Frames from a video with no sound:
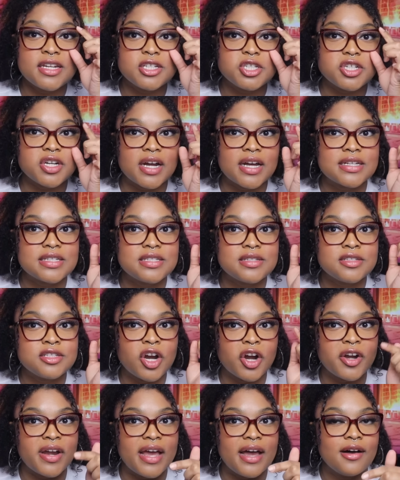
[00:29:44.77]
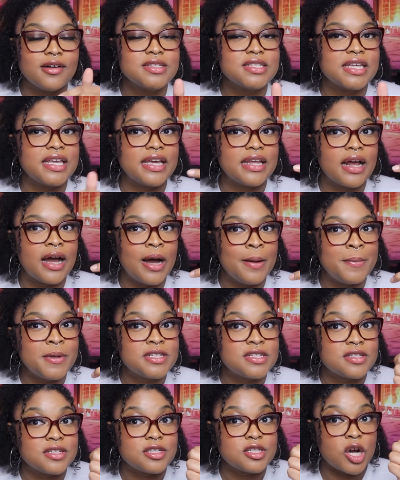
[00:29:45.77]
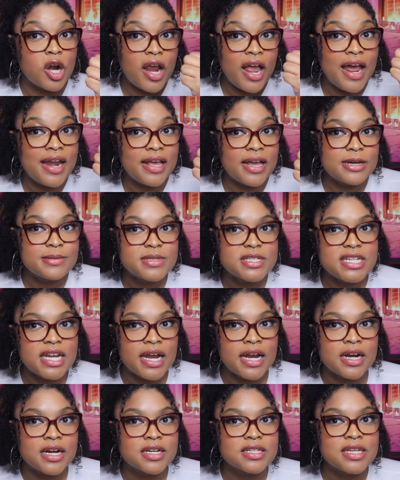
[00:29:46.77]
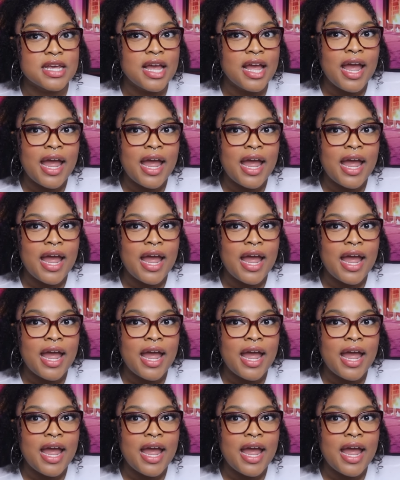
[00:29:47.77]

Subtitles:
instructs Darnell to get up and to start heading upstairs.